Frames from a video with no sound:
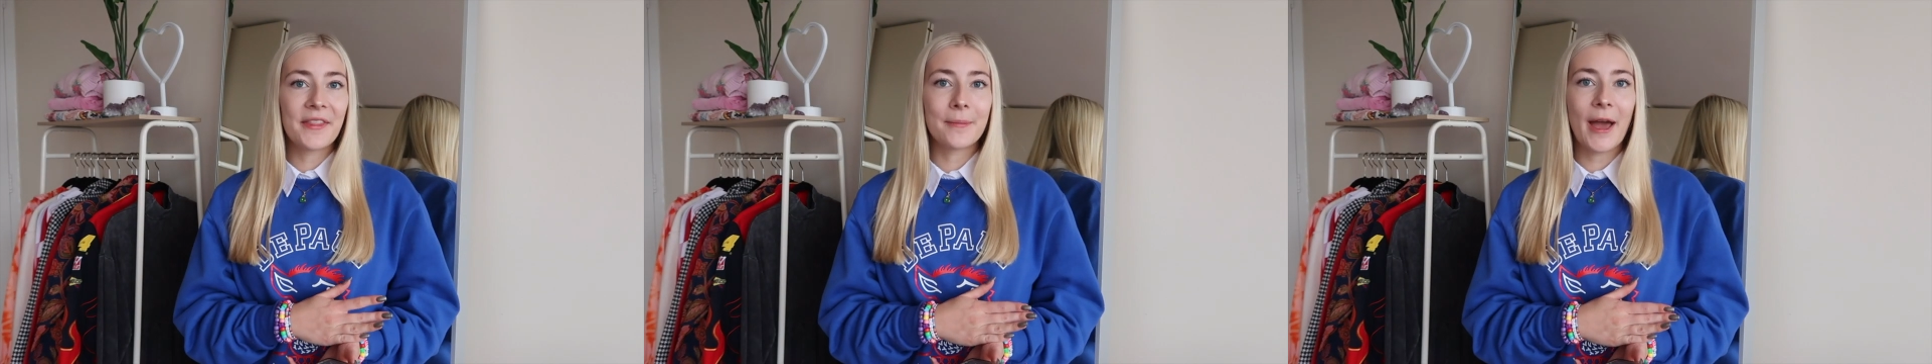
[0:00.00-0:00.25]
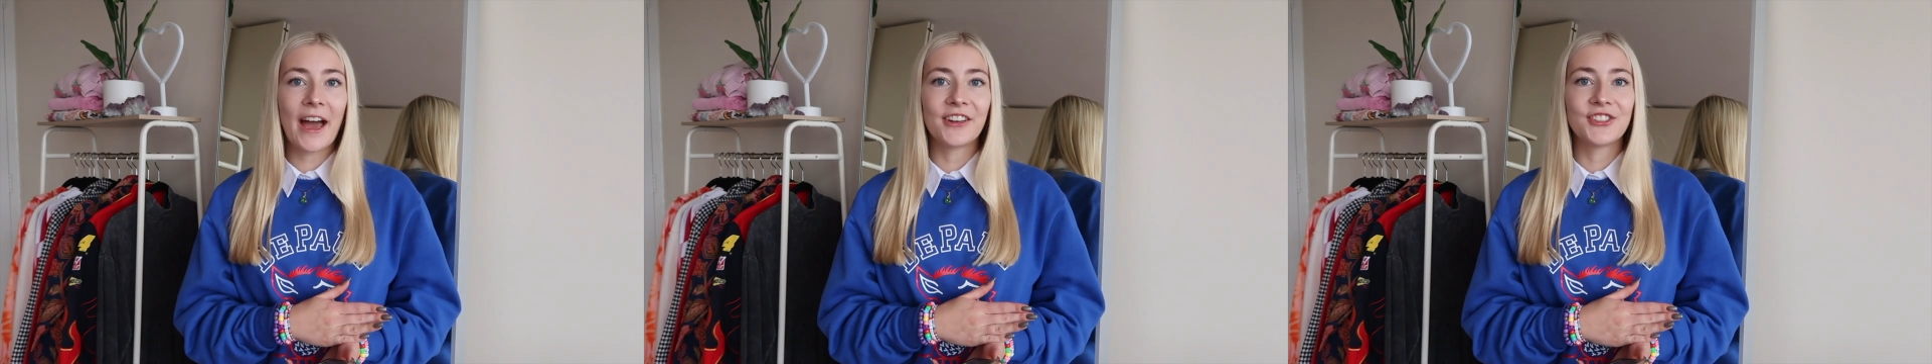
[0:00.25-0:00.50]
the
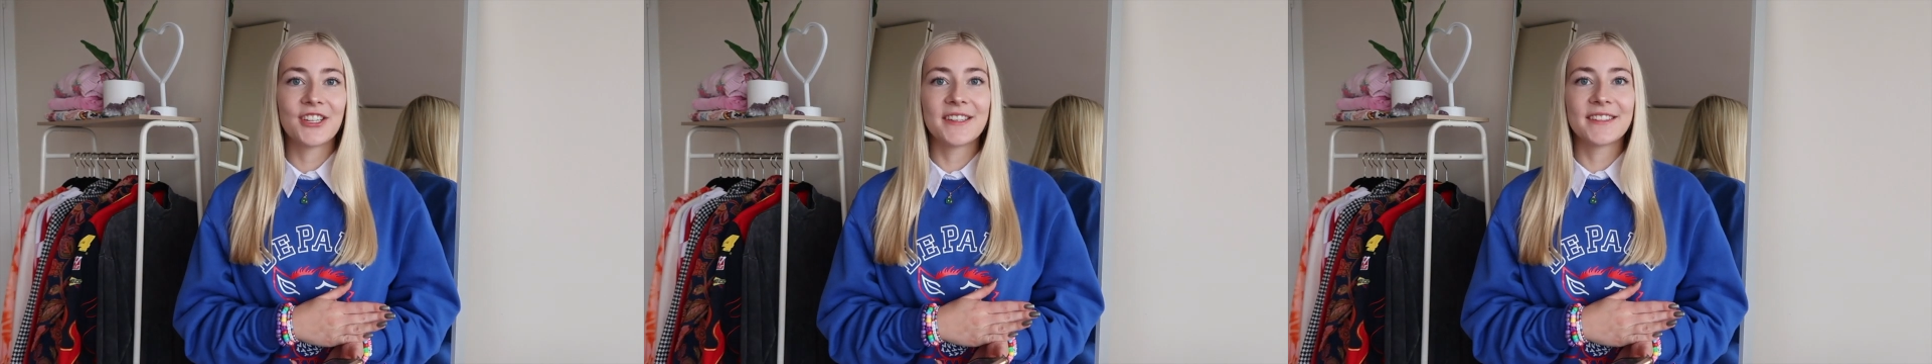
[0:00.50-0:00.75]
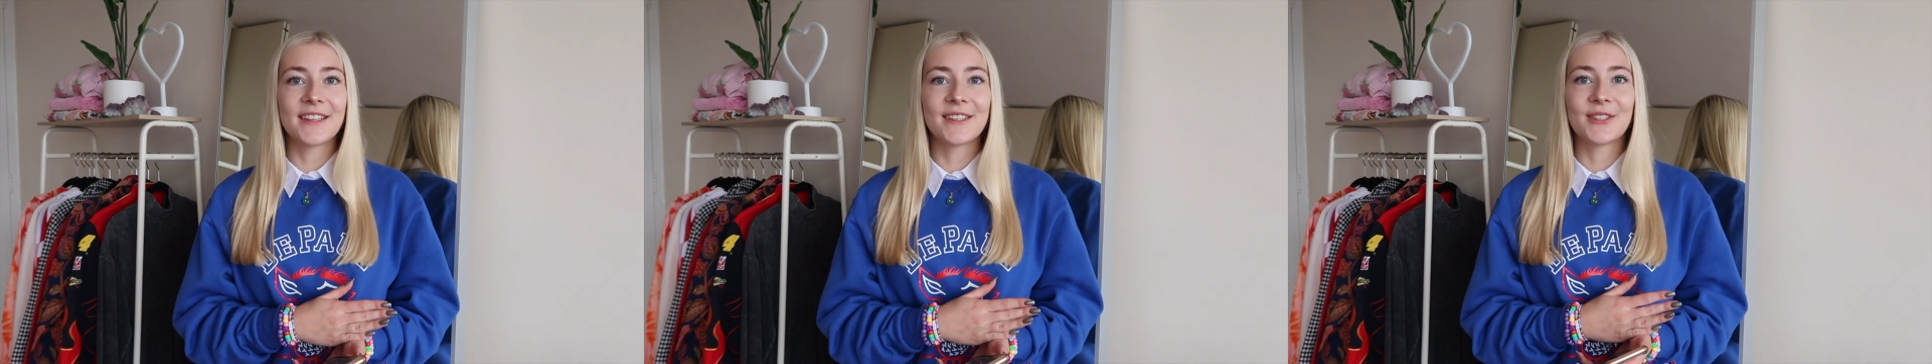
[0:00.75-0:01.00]

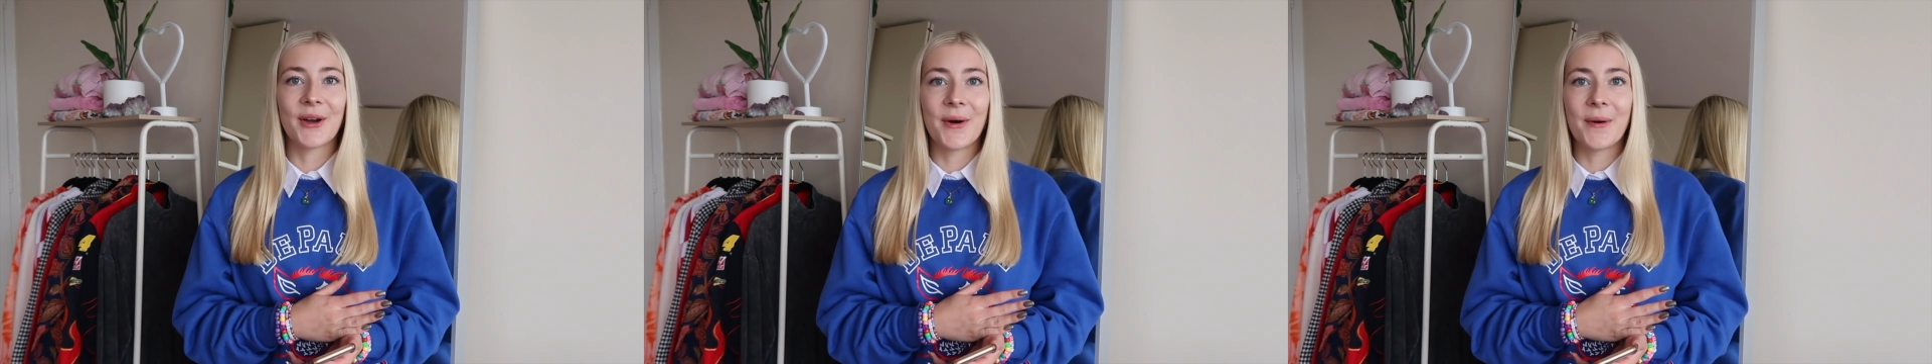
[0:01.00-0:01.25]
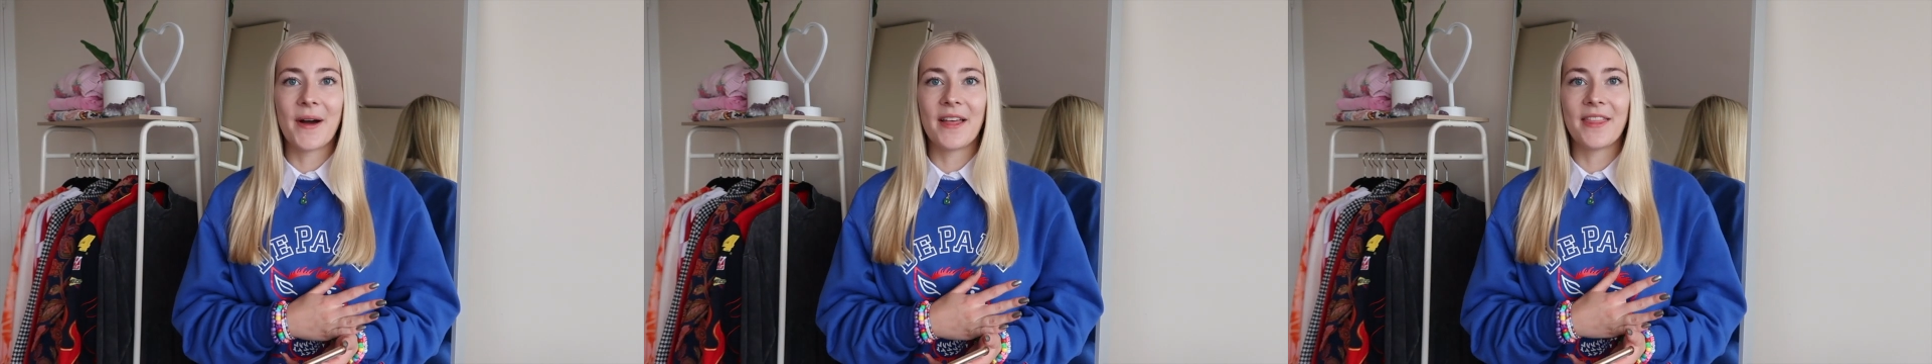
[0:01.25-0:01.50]
patches
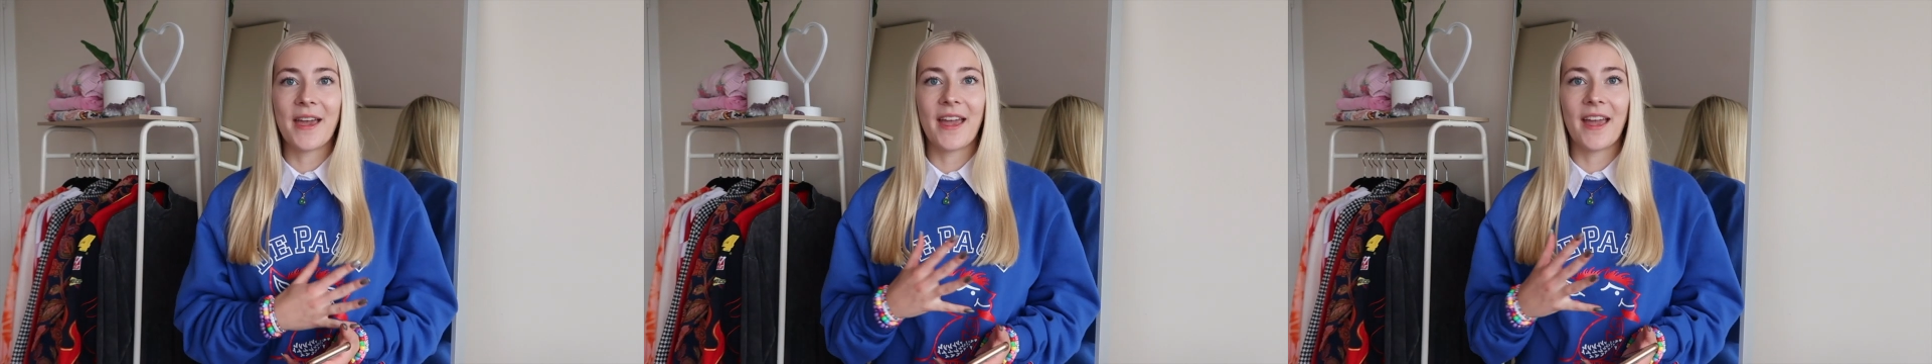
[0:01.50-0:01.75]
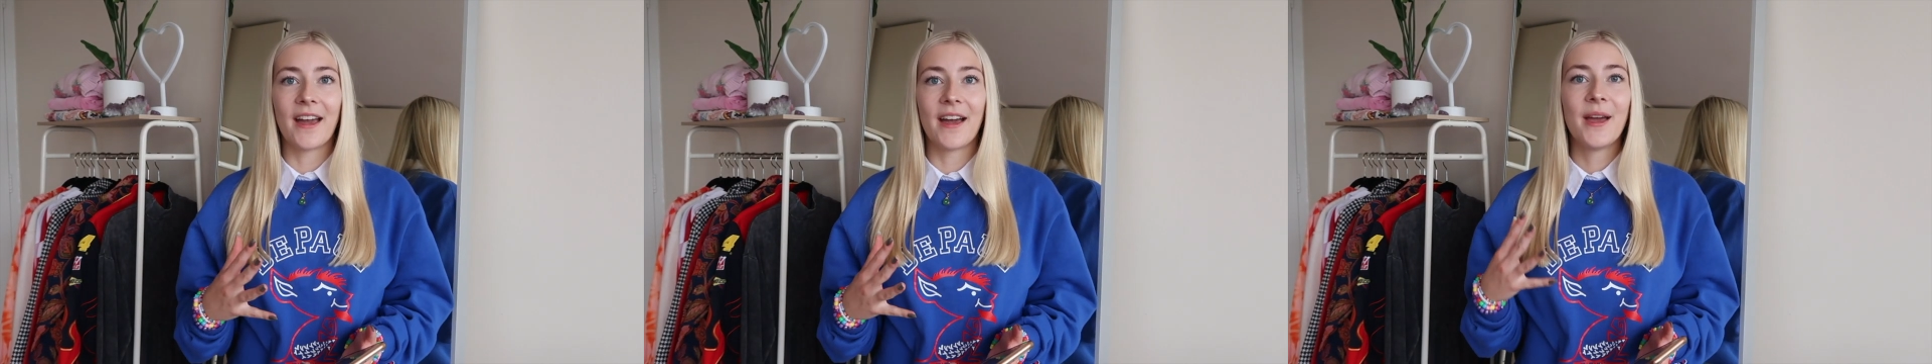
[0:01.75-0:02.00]
so
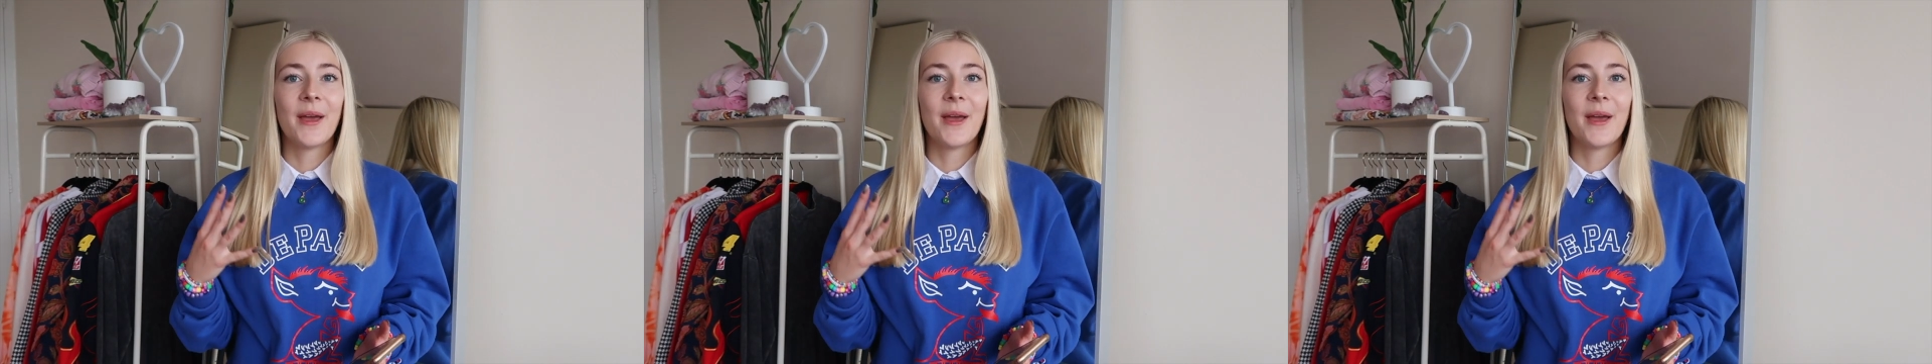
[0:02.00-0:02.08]
they